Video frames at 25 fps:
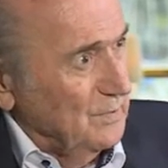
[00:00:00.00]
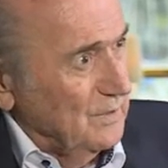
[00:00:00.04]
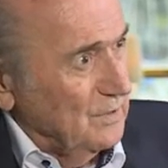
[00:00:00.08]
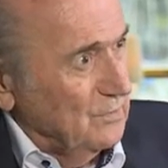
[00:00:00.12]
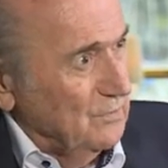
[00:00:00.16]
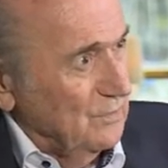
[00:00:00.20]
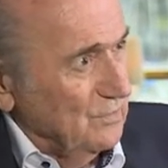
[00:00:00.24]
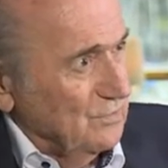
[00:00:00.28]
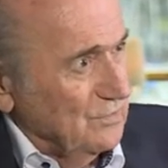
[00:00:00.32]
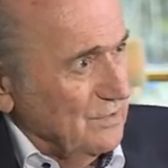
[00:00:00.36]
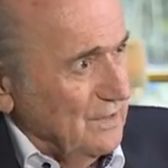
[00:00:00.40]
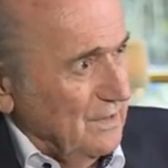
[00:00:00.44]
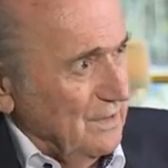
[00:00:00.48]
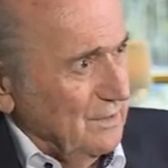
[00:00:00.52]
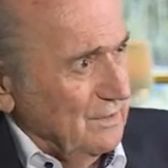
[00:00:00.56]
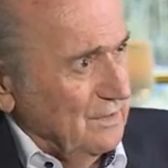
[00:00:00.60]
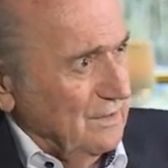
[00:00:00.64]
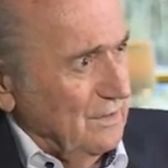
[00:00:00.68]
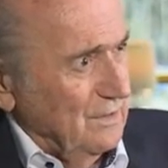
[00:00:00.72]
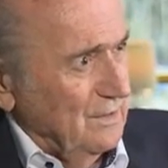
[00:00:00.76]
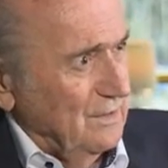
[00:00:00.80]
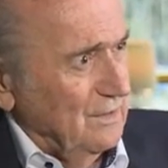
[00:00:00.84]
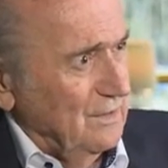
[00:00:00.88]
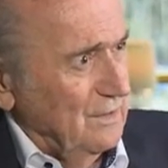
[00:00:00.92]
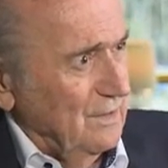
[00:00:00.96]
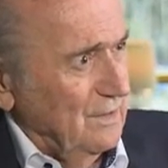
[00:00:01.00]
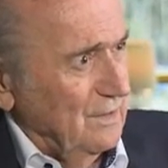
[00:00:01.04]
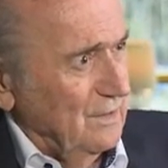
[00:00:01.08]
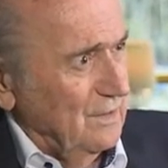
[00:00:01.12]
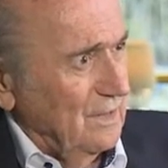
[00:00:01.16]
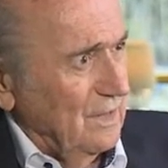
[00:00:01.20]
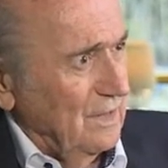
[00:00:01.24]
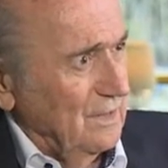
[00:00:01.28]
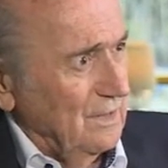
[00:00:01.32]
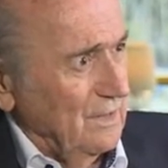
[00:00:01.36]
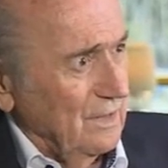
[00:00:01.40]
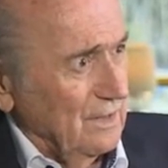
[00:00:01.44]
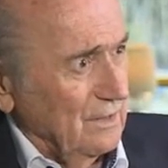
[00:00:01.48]
because
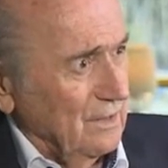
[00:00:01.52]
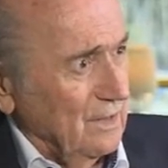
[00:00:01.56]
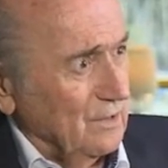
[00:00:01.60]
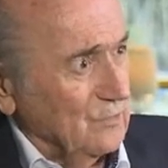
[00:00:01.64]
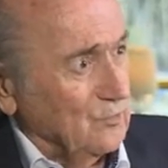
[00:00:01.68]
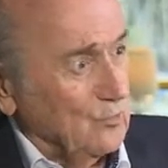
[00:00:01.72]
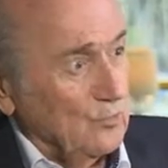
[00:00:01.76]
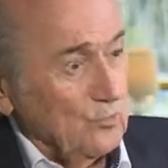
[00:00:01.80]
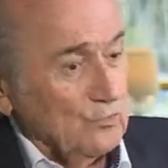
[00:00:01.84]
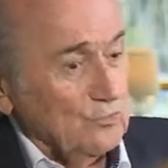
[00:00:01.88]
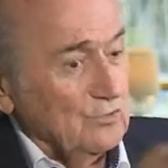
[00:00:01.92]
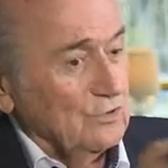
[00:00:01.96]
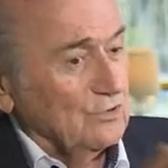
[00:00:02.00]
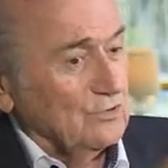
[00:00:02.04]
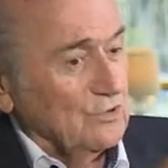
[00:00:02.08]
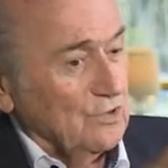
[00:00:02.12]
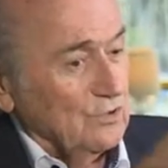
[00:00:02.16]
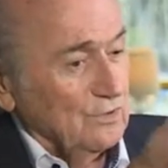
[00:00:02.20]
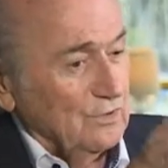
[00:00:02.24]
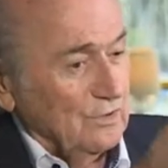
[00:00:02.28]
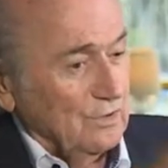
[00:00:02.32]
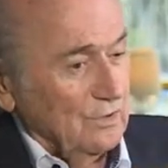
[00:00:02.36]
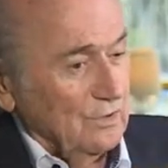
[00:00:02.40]
I couldn't